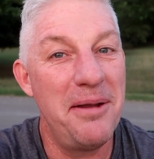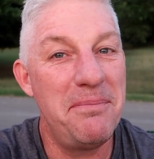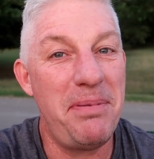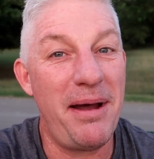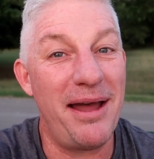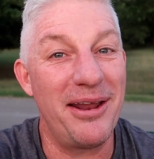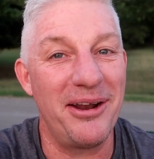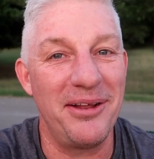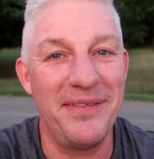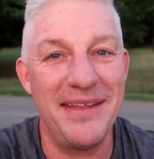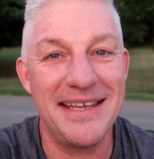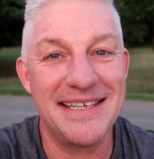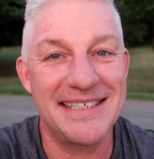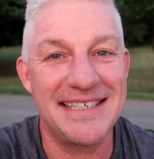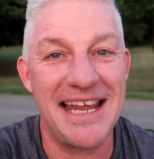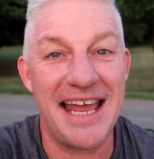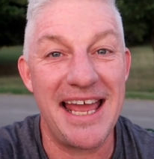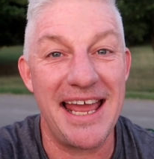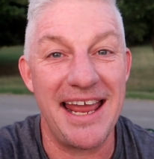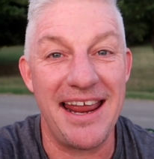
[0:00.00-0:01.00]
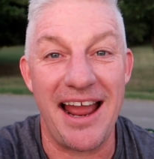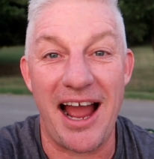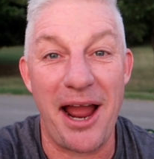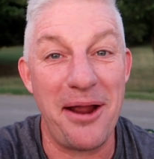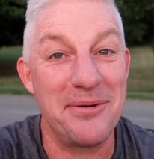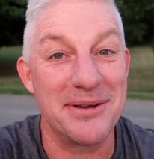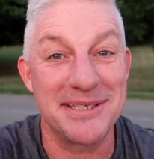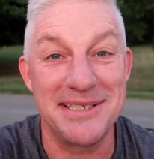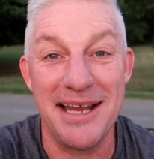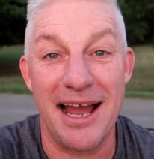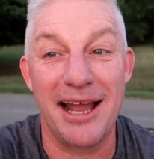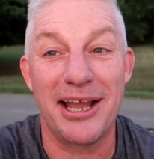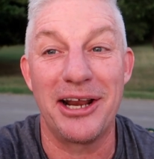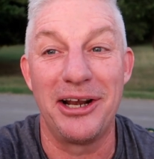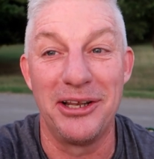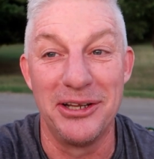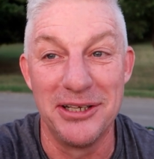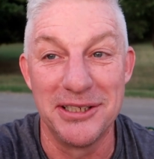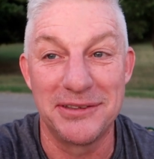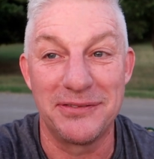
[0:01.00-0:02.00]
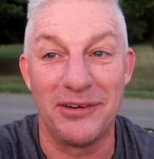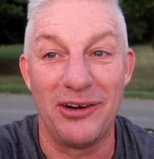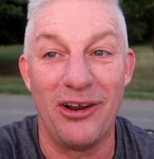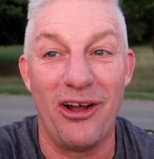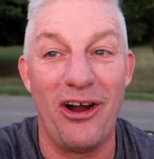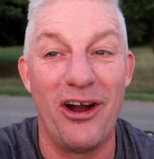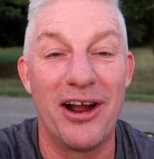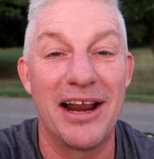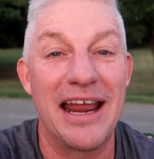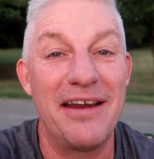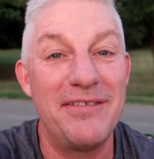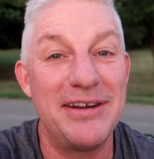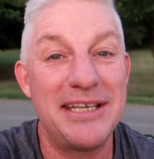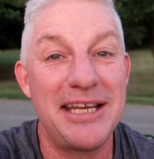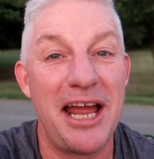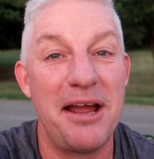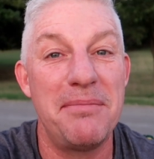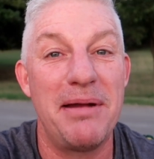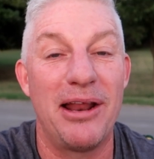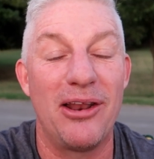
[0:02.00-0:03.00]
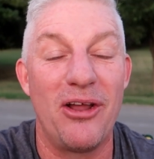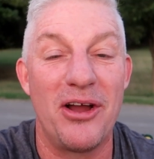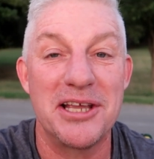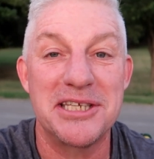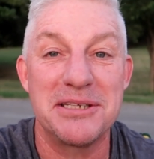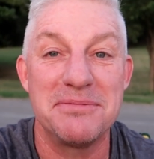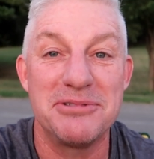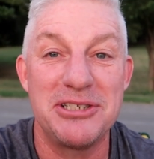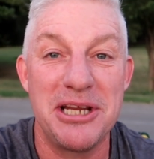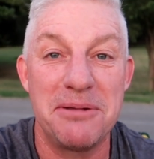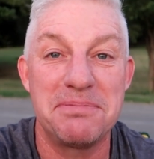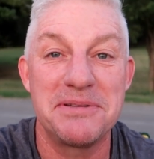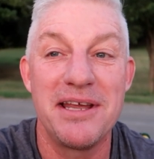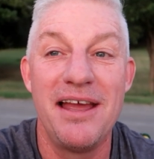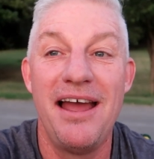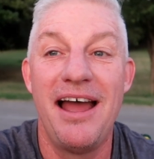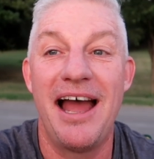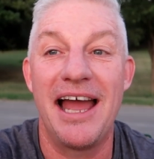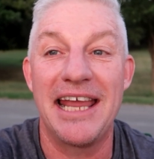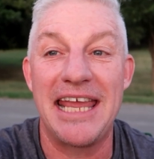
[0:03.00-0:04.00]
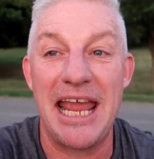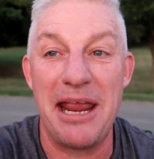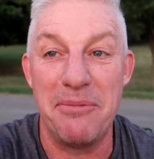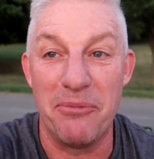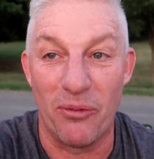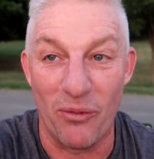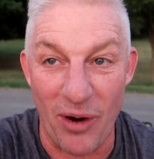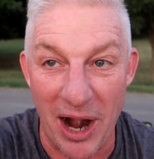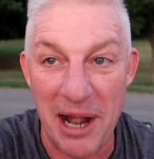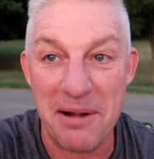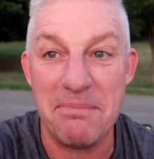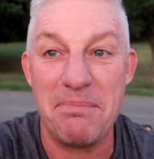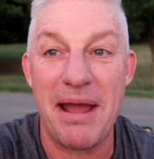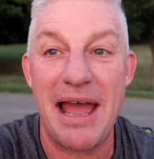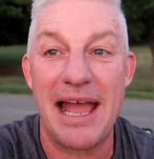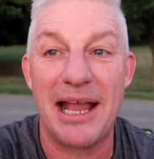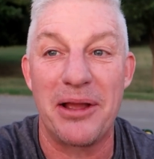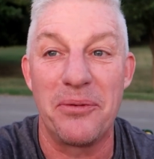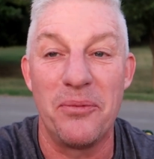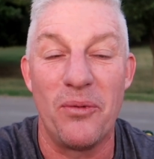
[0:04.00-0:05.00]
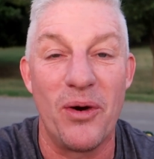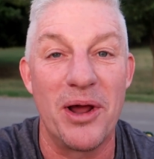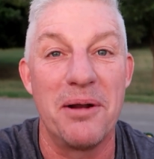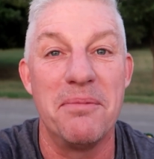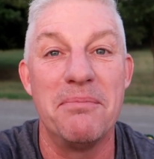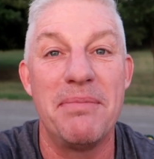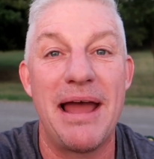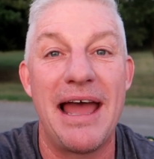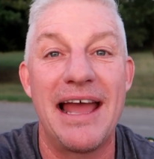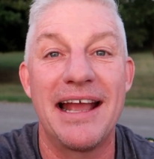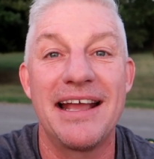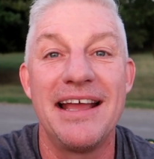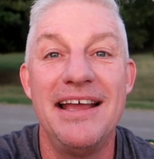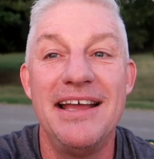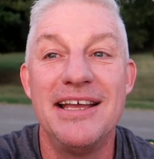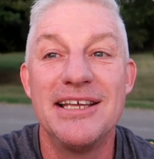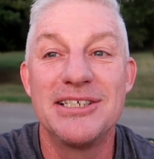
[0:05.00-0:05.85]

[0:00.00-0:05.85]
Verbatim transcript: But on this day, I was not going to lose for long. Every time I lost some chips, I came right back and won them back.